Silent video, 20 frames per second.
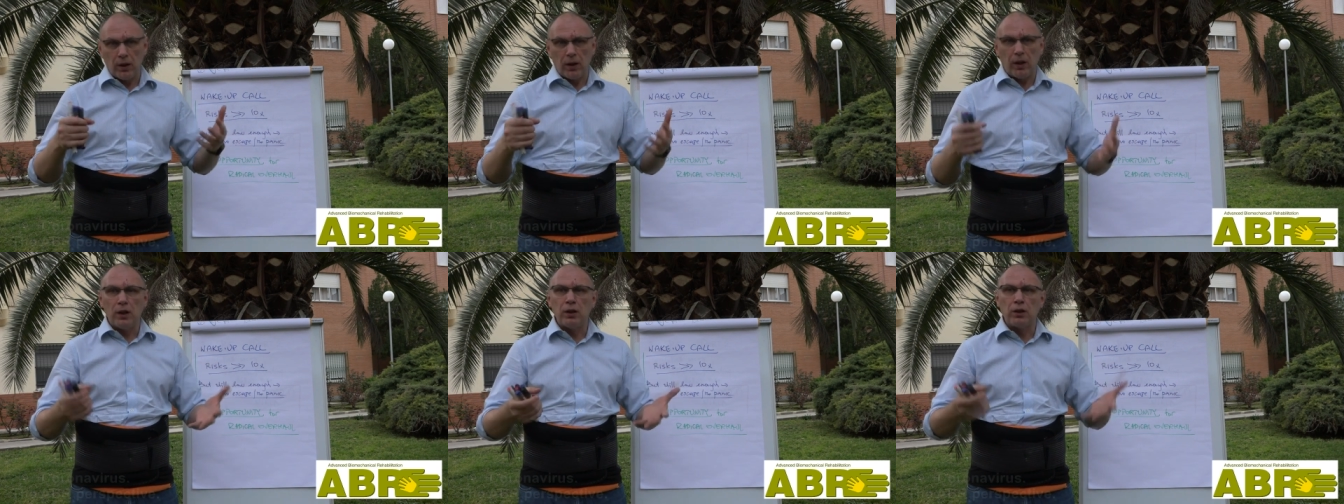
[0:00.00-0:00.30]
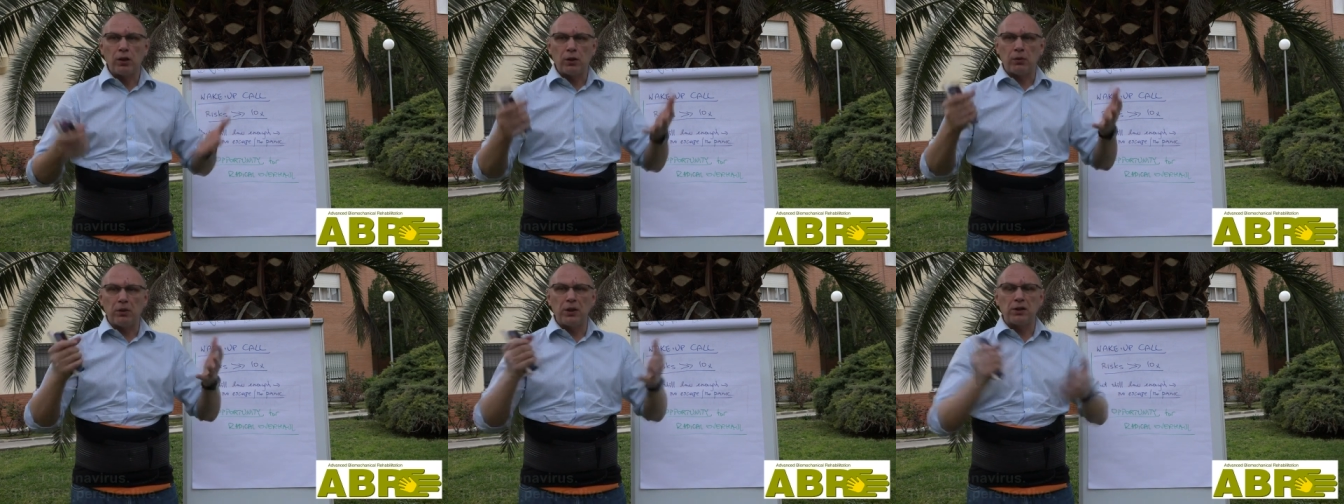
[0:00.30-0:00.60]

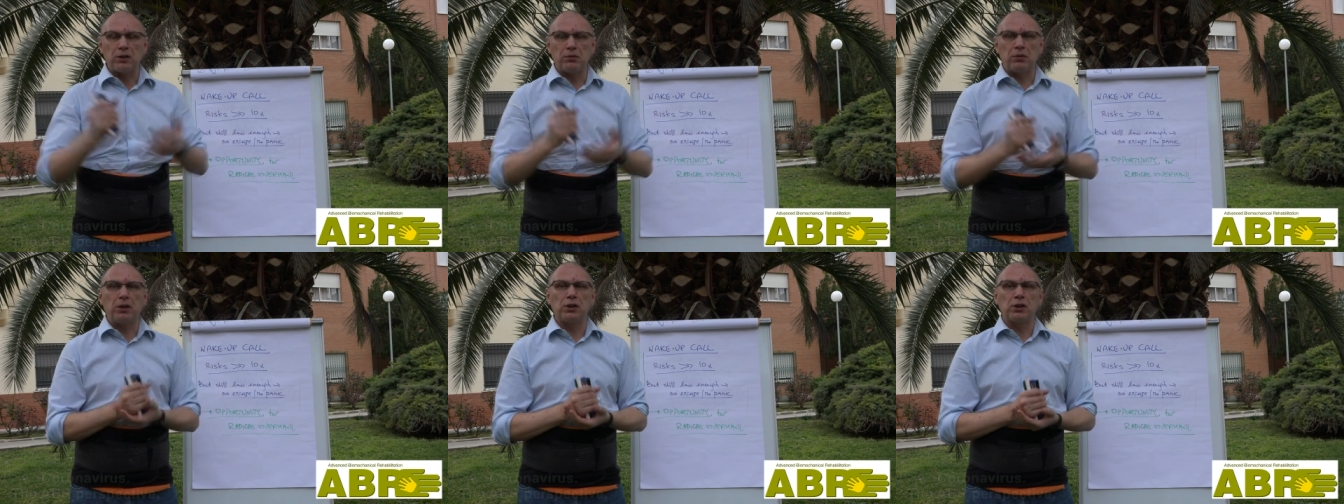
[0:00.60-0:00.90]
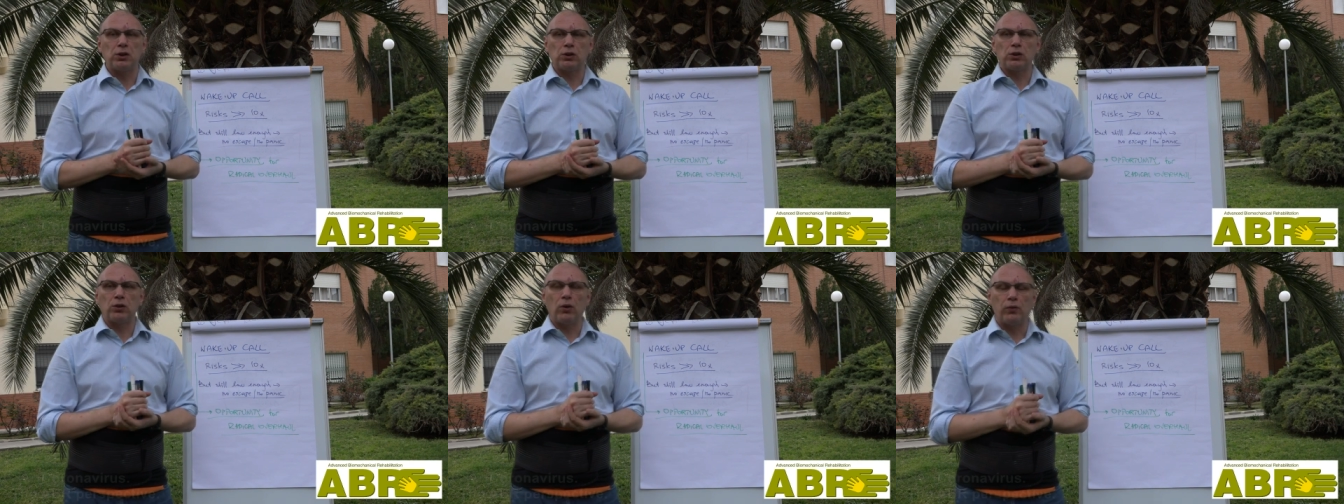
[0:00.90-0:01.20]
increased
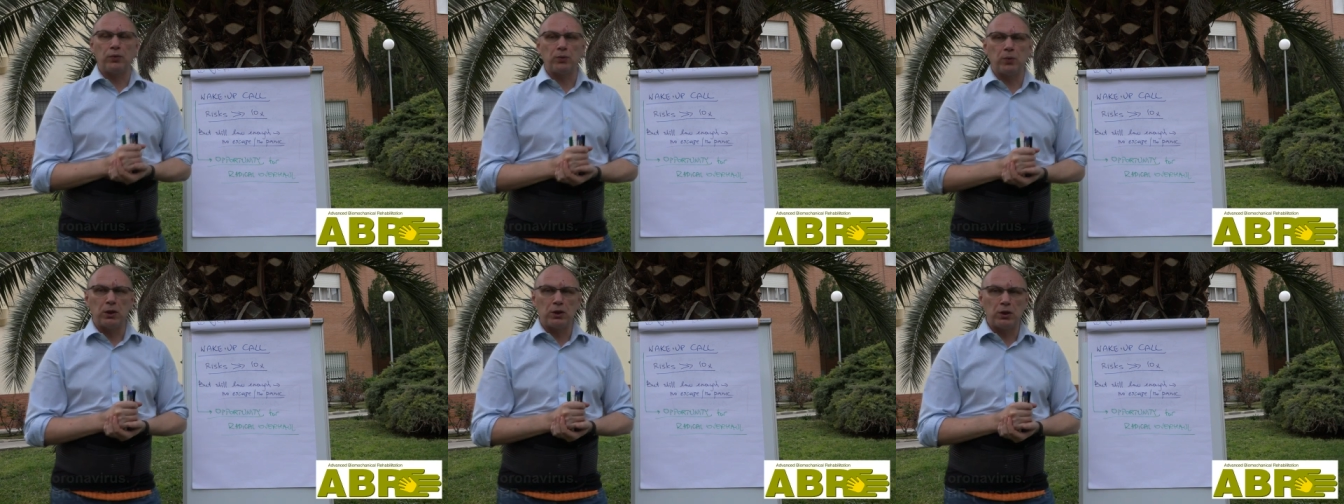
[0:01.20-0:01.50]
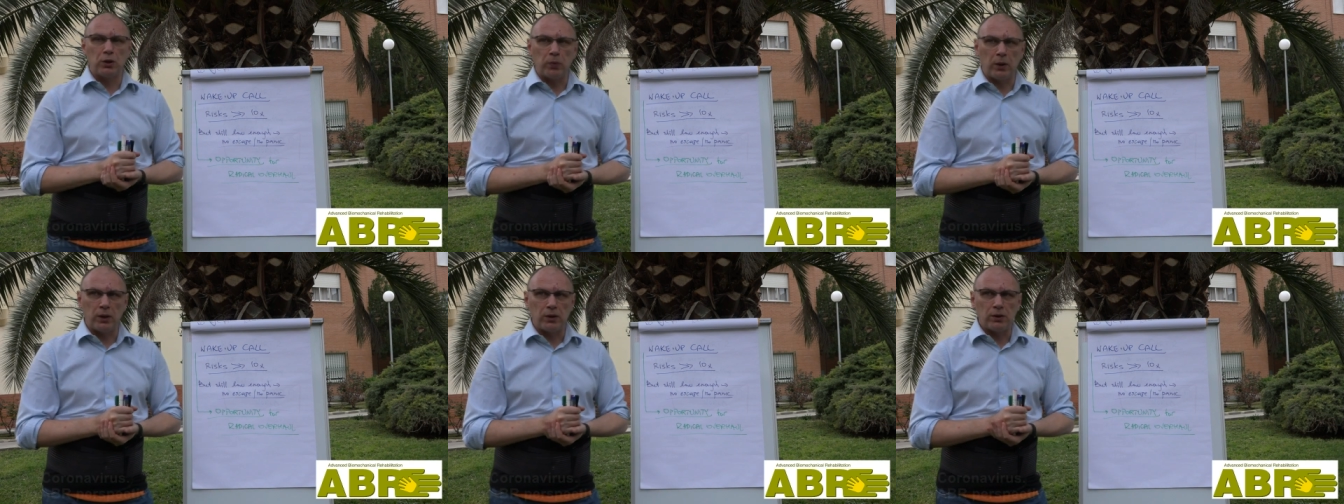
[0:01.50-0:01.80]
risks of
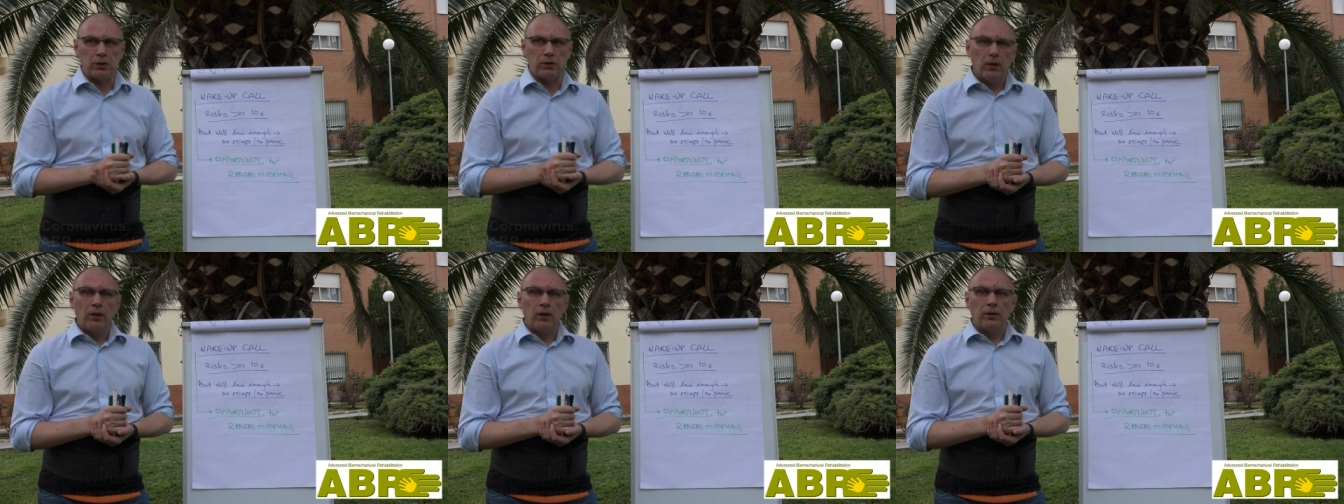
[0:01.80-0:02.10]
twenty twenty.